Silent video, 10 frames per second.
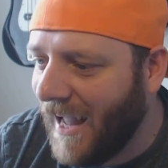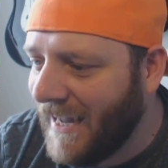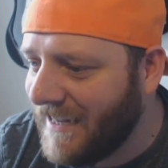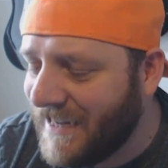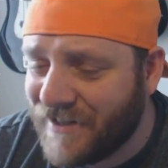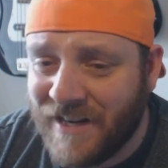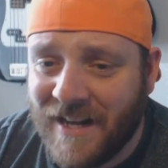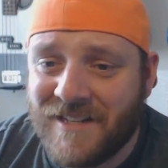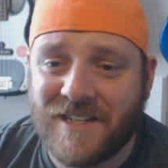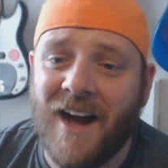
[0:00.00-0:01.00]
he is a
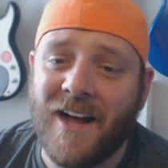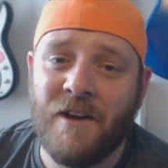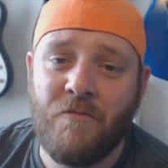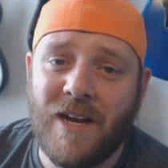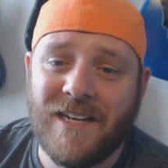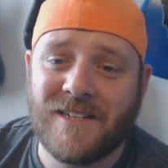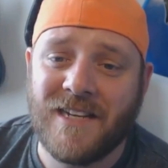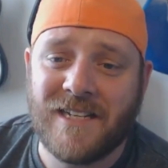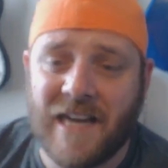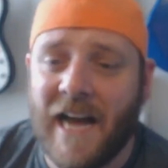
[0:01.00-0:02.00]
nice guy. He really is a
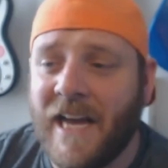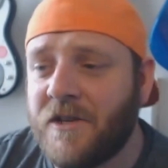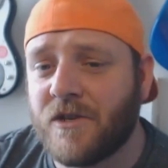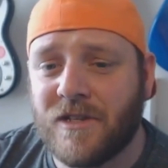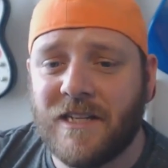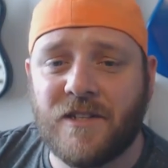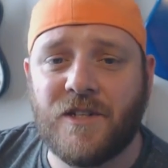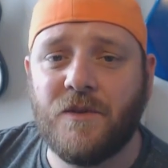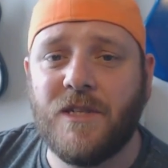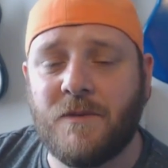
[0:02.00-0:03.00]
nice guy. He just likes to
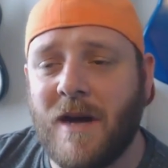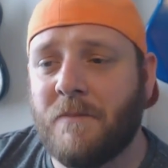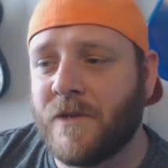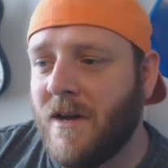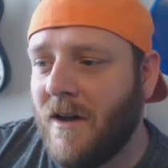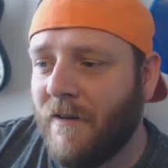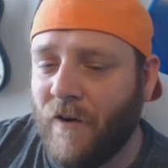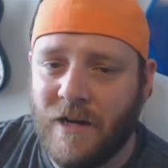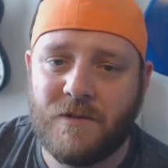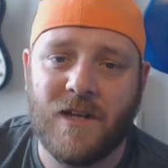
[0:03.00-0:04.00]
do these maps
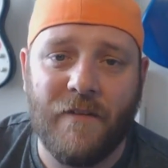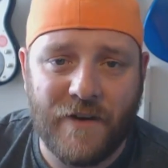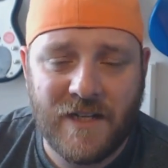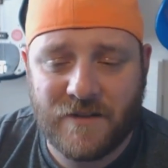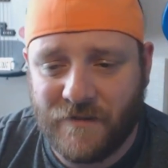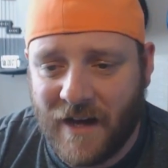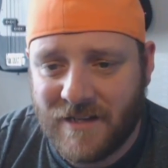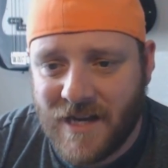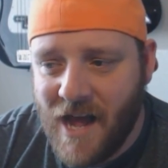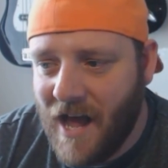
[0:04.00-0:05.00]
for himself and his
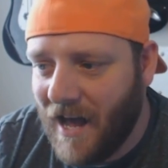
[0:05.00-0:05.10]
fans.